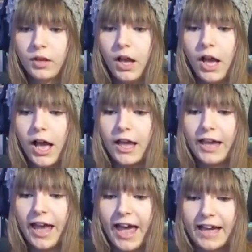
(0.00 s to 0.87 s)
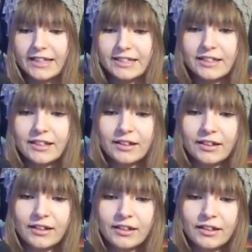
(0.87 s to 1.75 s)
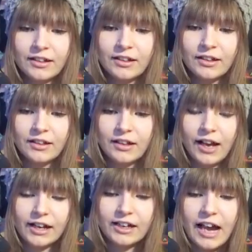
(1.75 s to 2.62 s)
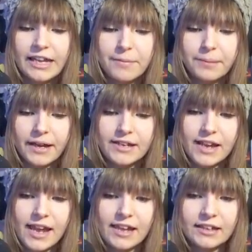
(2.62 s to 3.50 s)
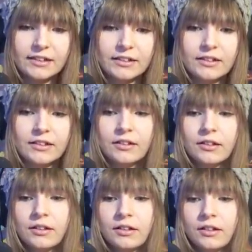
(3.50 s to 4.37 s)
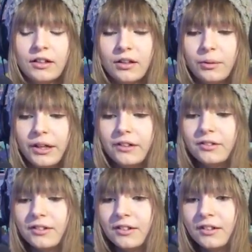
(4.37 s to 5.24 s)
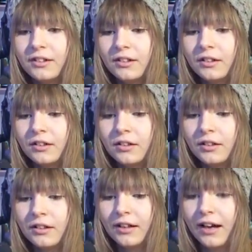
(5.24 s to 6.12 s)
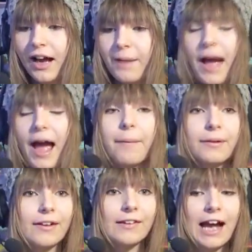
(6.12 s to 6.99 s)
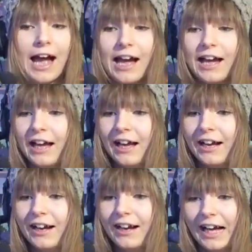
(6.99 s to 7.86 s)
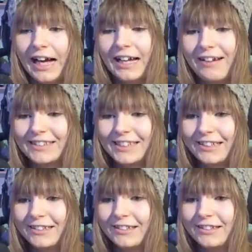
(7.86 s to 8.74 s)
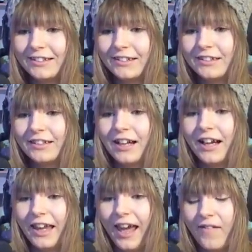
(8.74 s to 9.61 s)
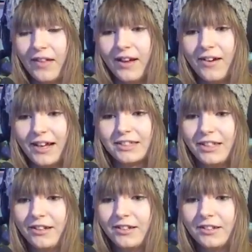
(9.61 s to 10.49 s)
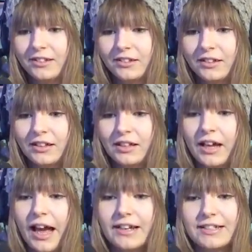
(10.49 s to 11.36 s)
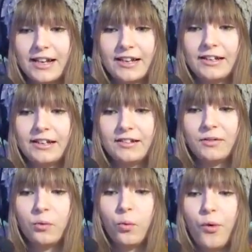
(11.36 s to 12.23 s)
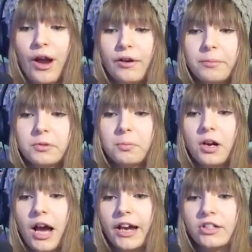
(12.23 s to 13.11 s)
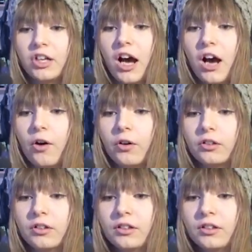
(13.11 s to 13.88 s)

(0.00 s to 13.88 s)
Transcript: Oh, yes! I got you, buddy! Woo! I'm happy with that. Oh, that was cool. Okay, now next dude. And look. Welcome to Blighttown.